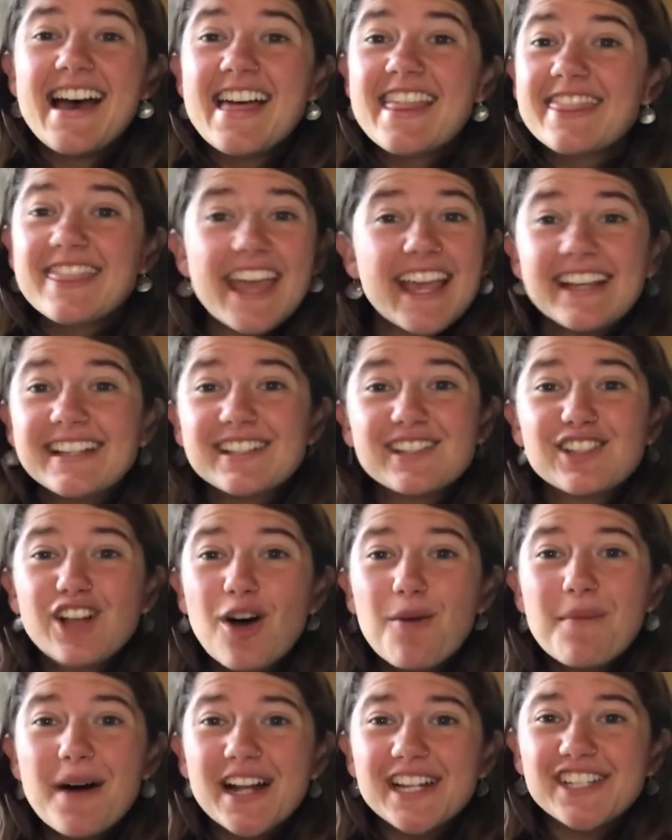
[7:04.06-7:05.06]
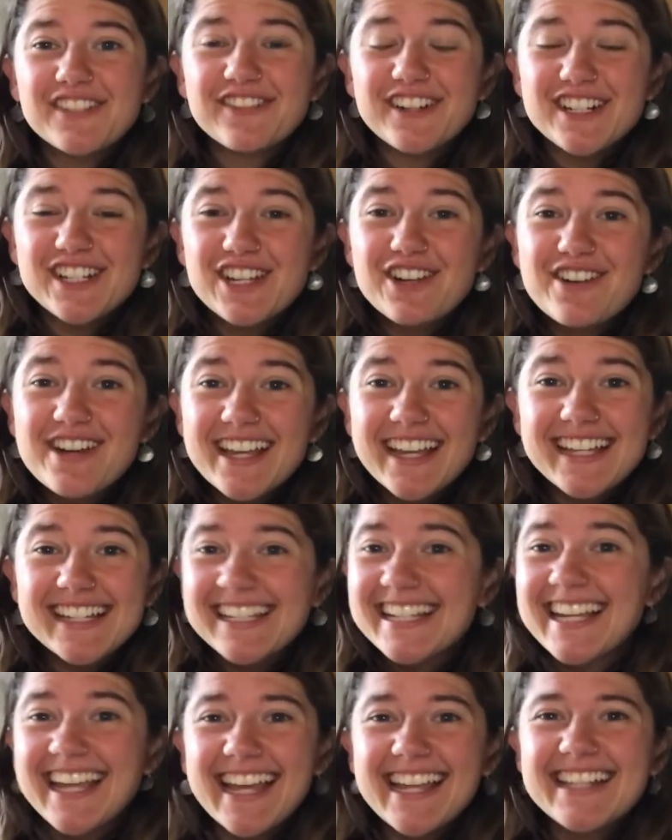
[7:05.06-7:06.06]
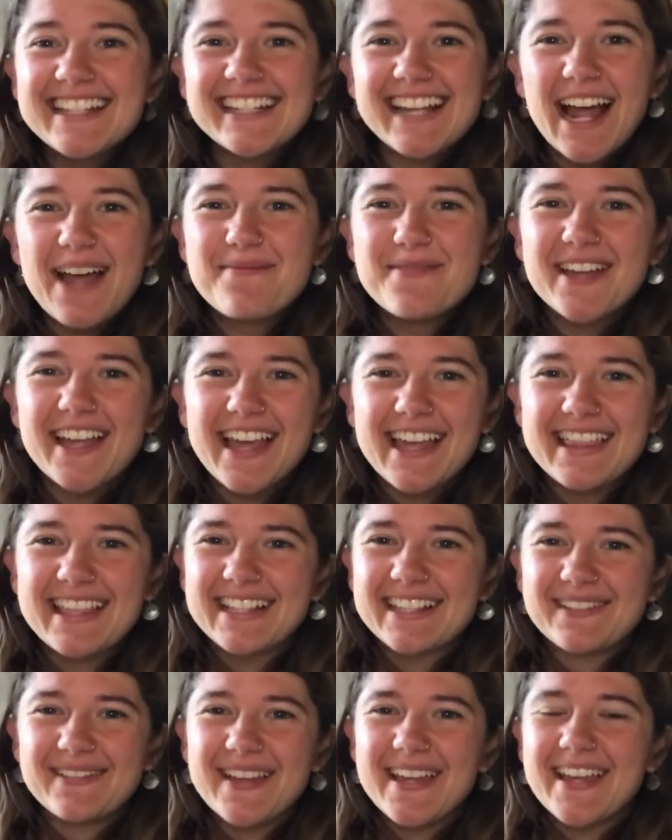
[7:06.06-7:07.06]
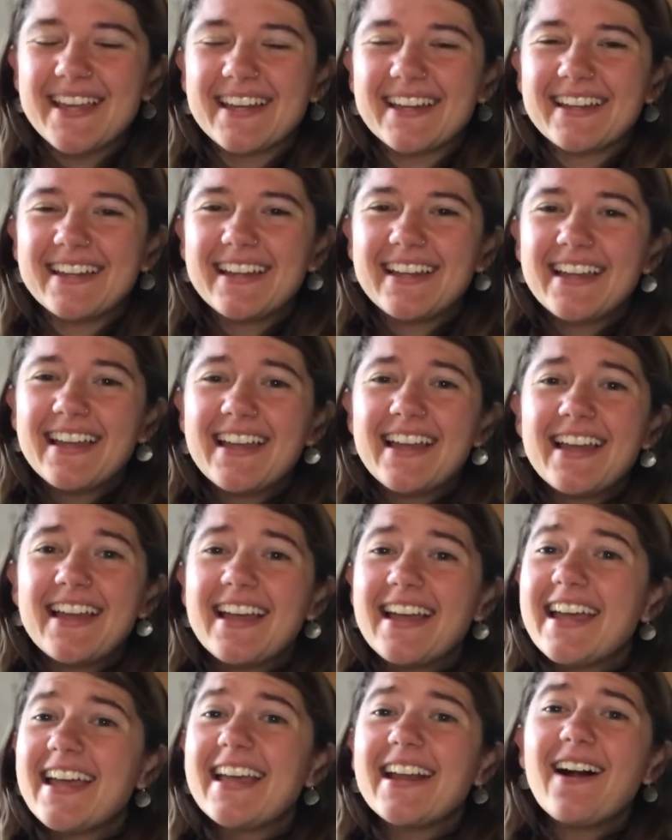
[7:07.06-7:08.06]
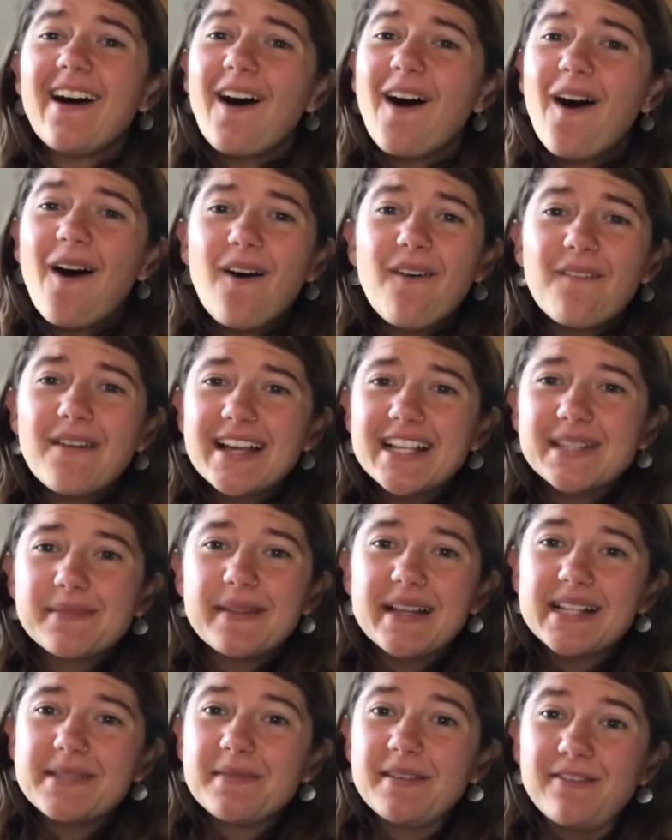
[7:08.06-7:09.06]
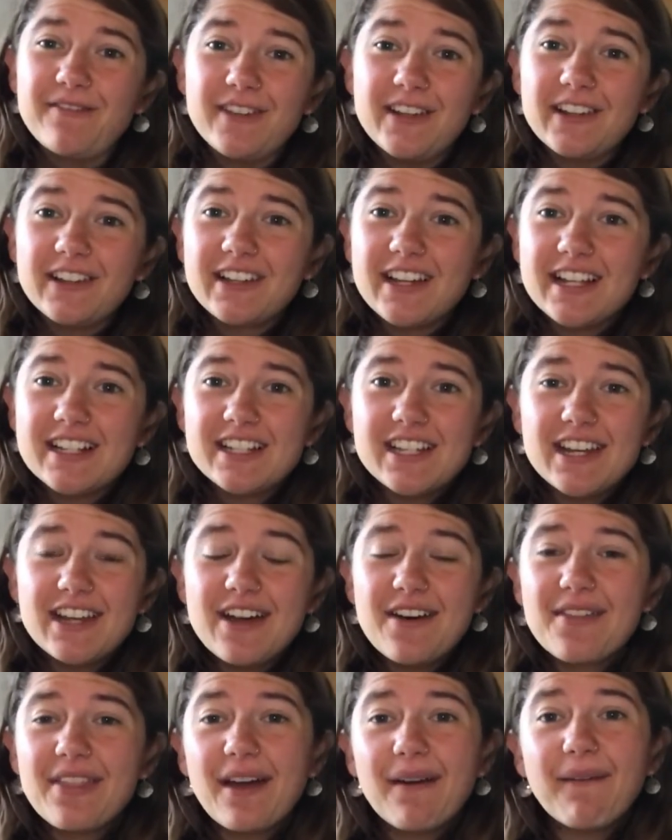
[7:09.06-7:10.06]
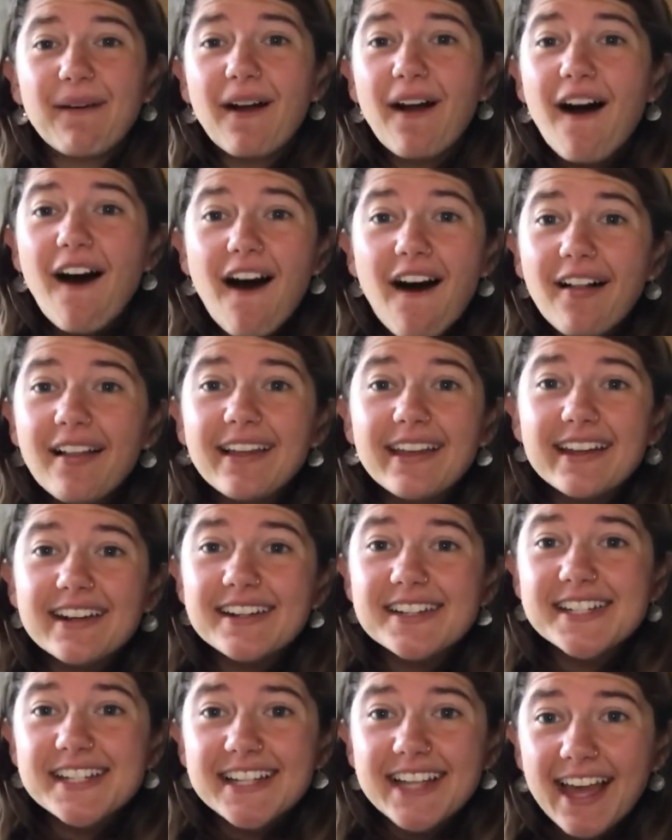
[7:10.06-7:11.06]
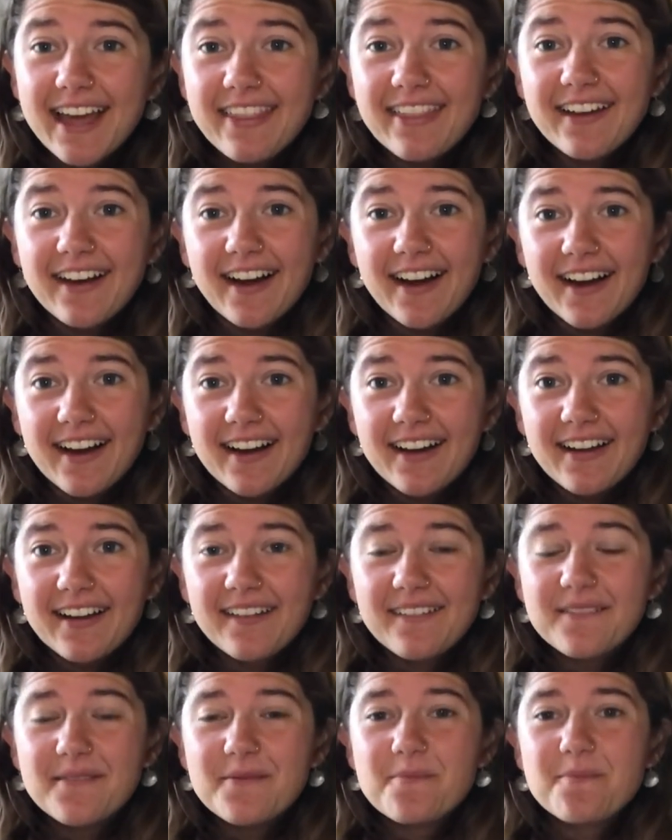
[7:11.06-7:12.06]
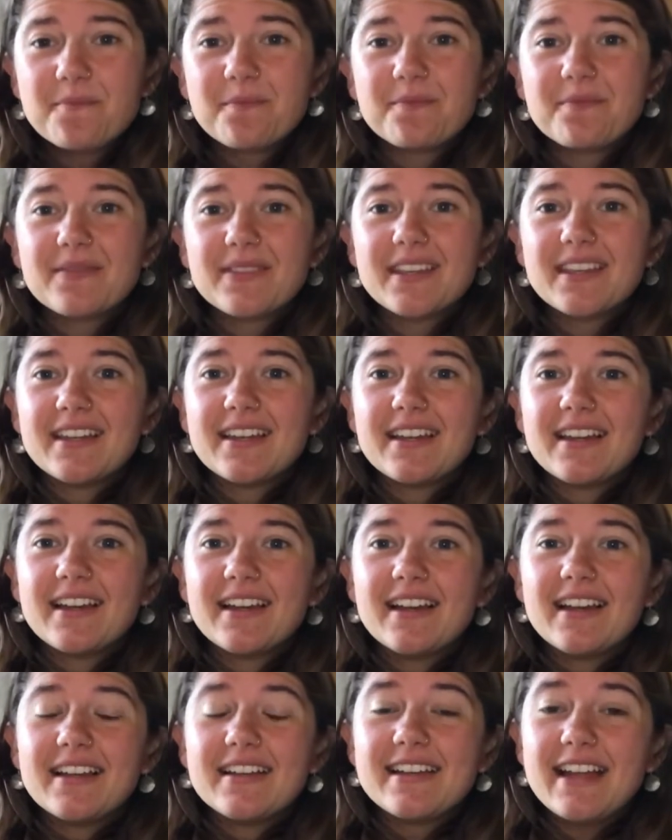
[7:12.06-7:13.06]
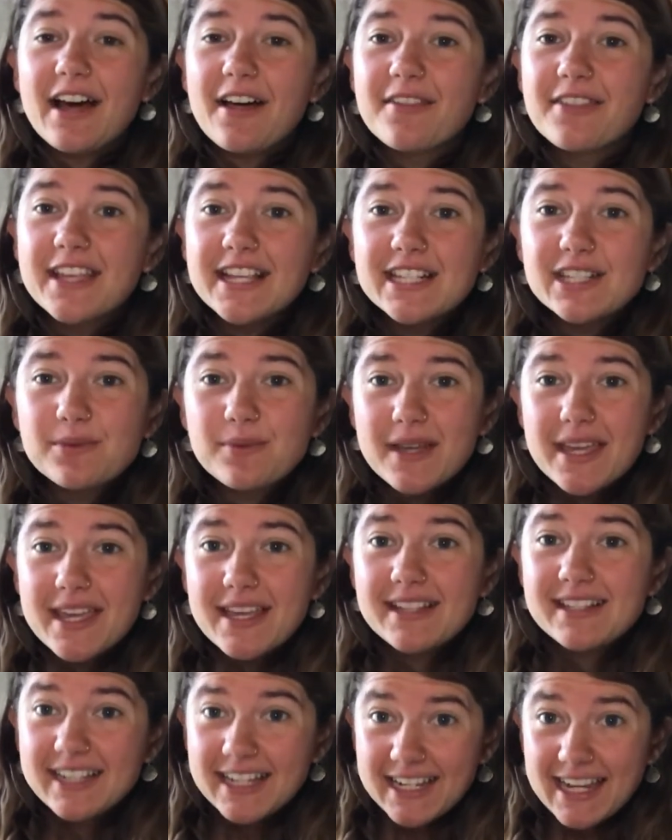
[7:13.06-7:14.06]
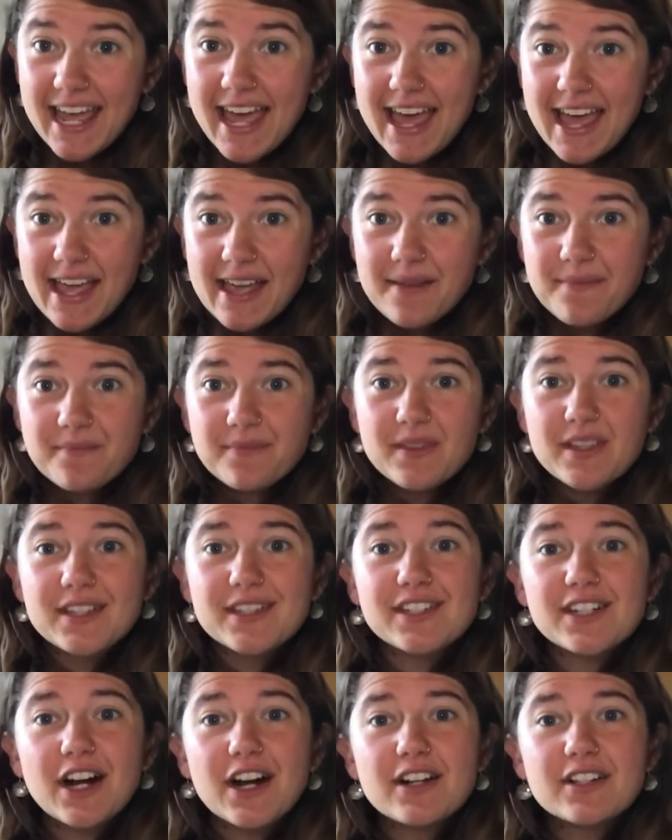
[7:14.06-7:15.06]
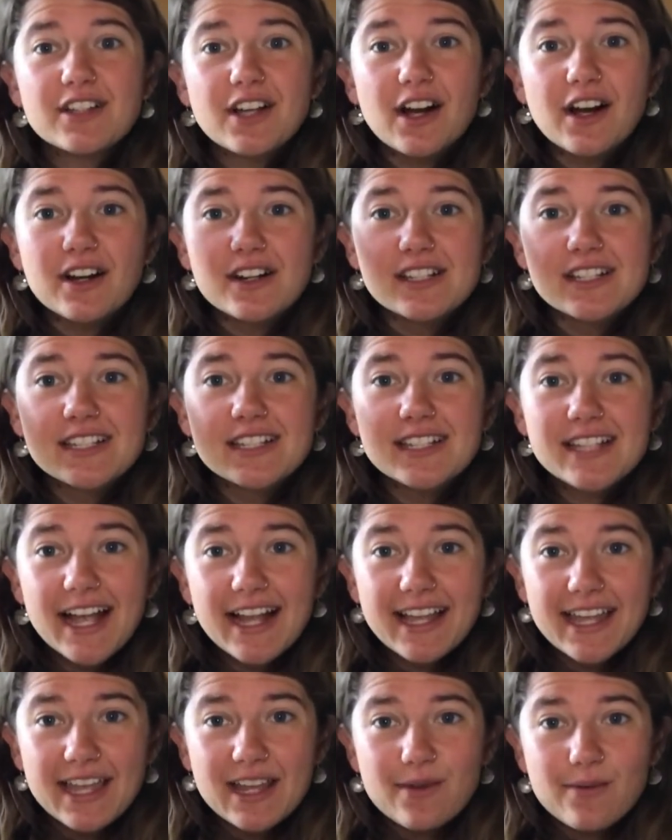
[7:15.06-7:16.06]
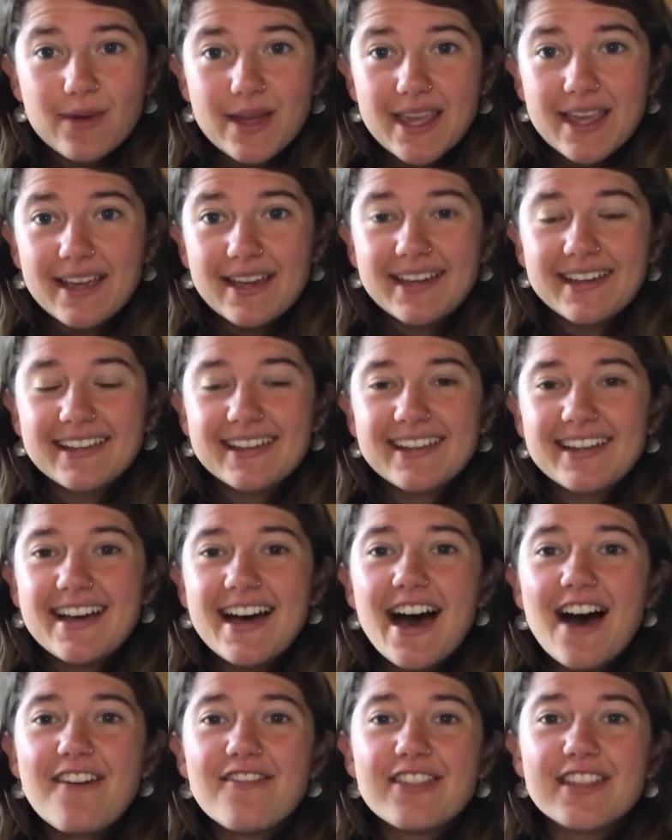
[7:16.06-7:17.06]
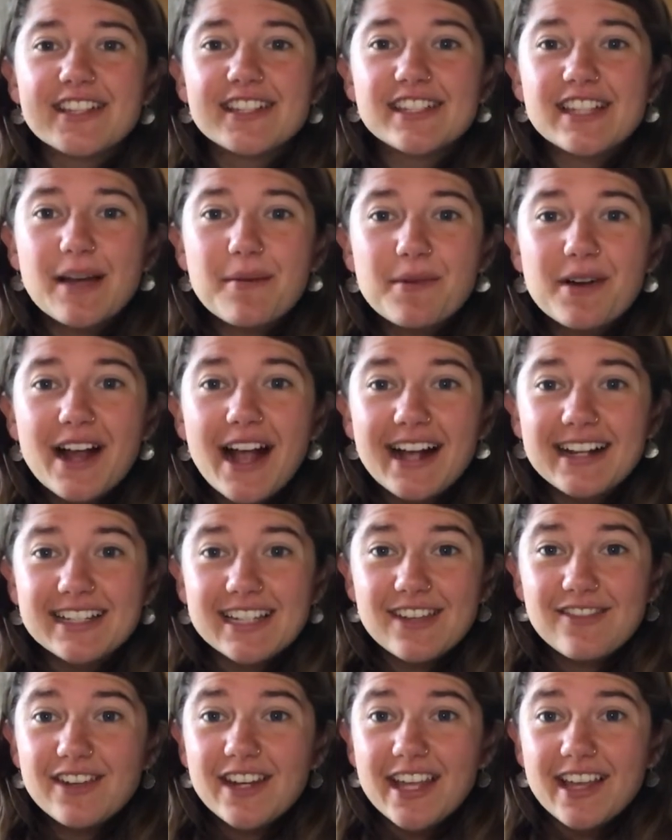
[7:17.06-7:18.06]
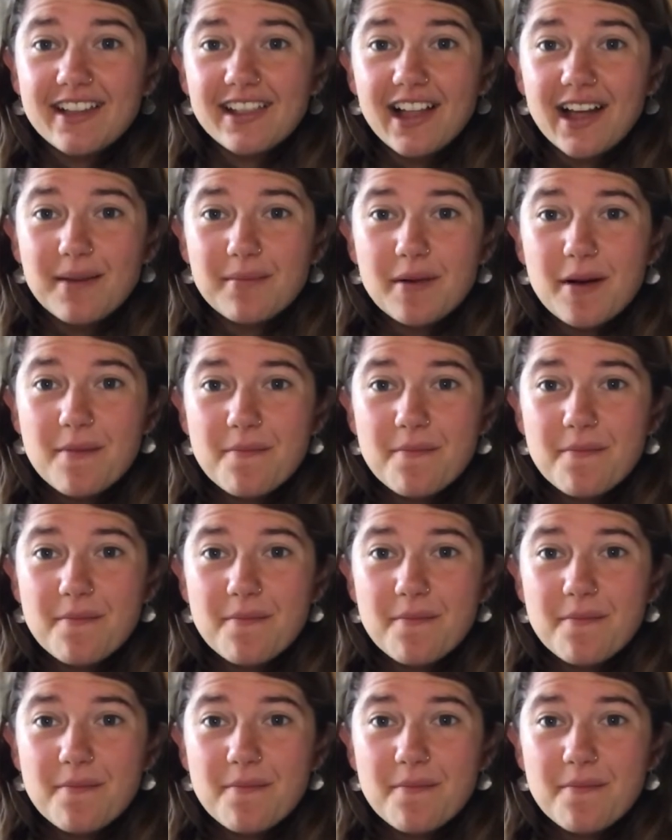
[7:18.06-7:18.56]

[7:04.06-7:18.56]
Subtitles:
Thanks so much for tuning into Kids Time again this week. It always makes me feel good to know that we're all here together. Now this week, today, starts our second week of the Summer Activity Club.